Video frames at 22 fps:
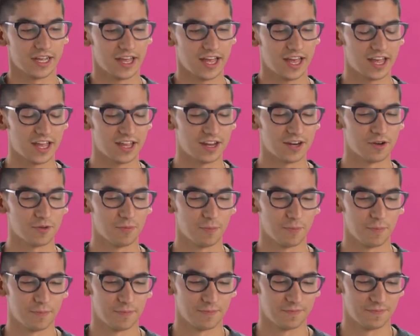And
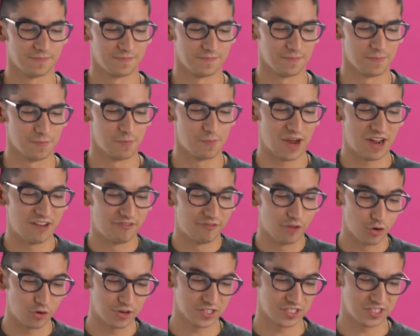by
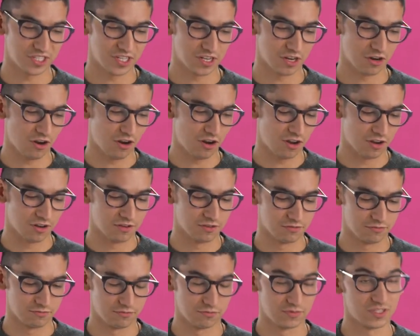focusing on
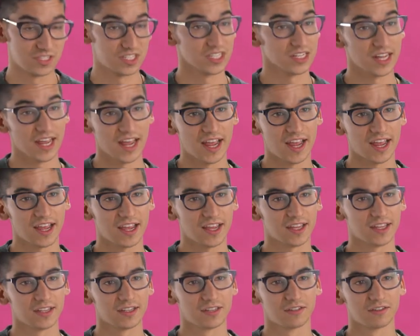
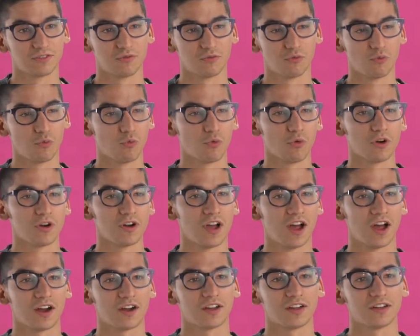today, we're
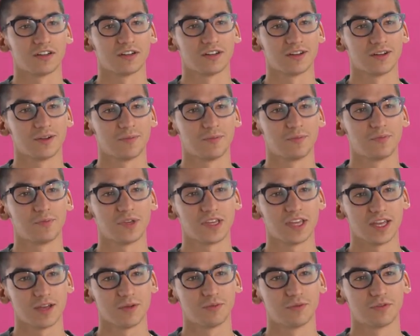not going to
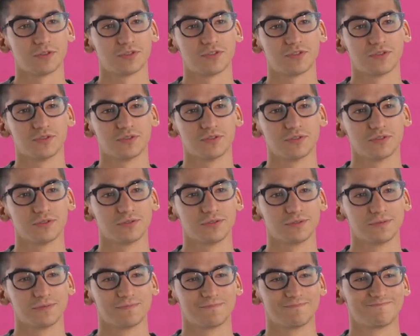be able
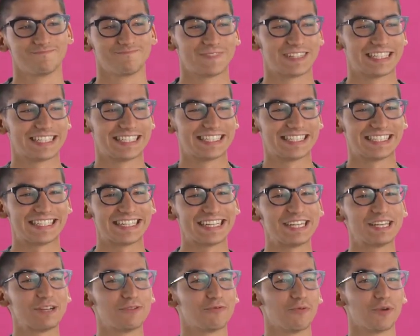to
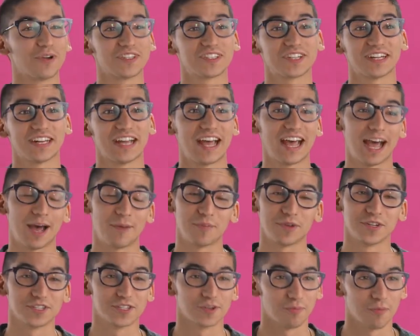see what's going to
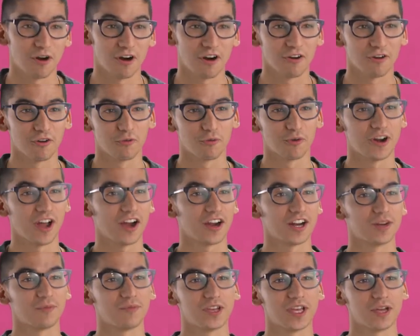happen tomorrow. We're not
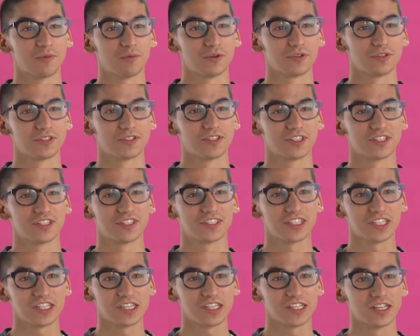going to be able to
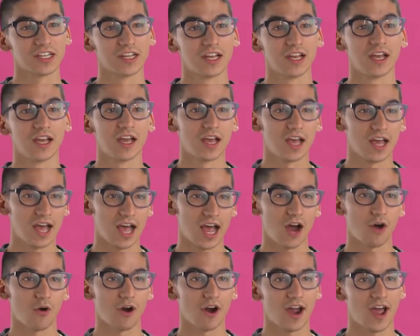see
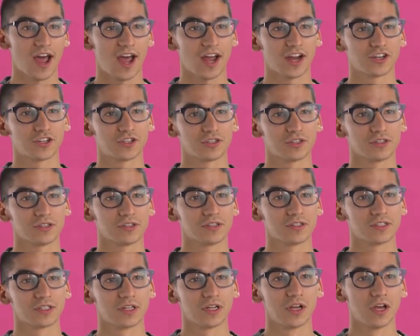how our
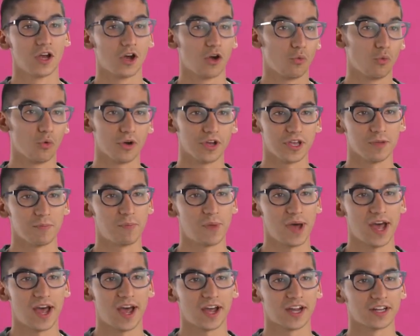actions will
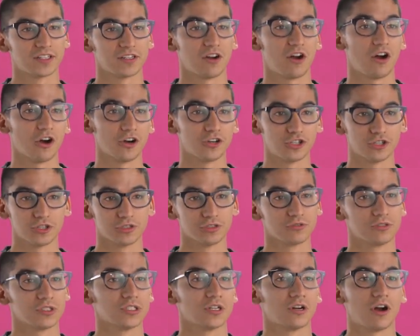impact our
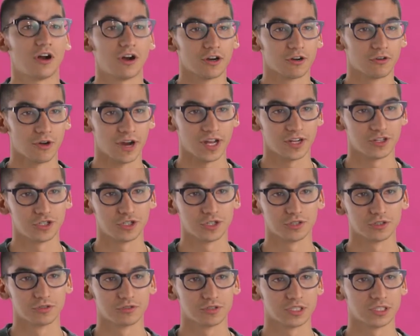children, our
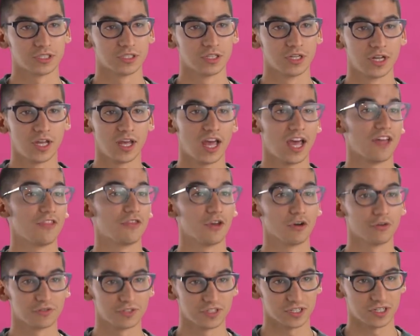grandchildren, and
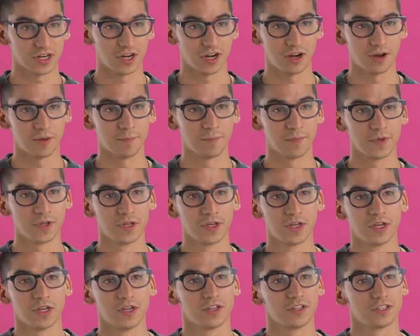those to come.
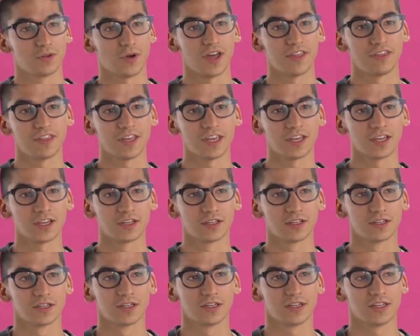So I think
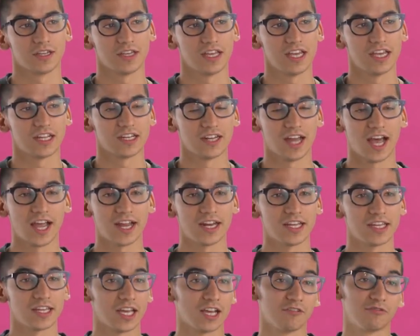
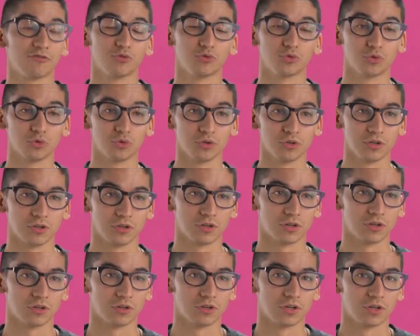igniting el
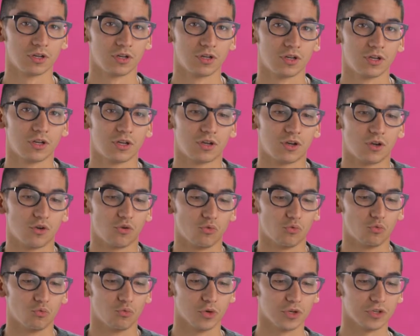futuro
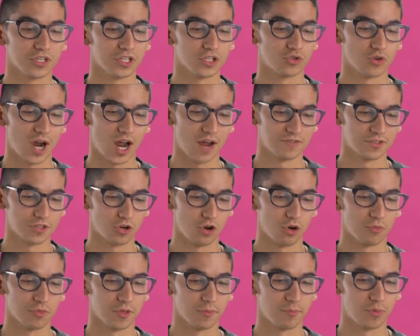really drives
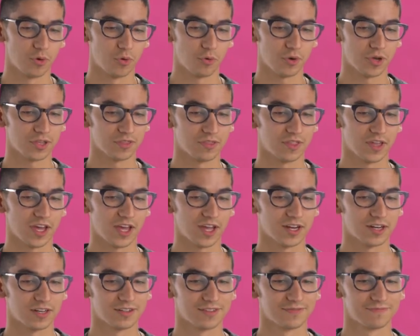home the point
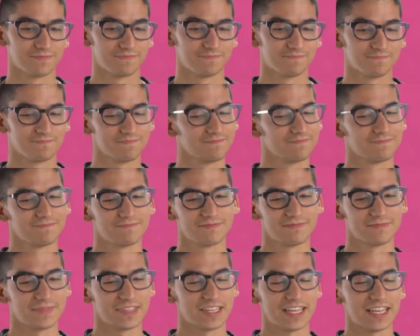that
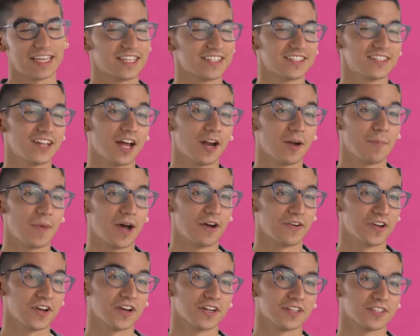it's not
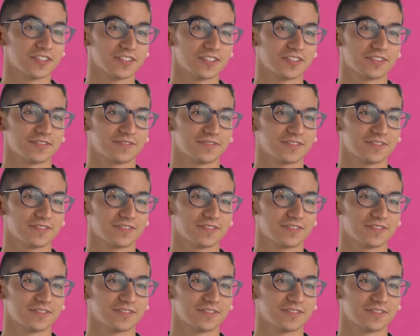about us.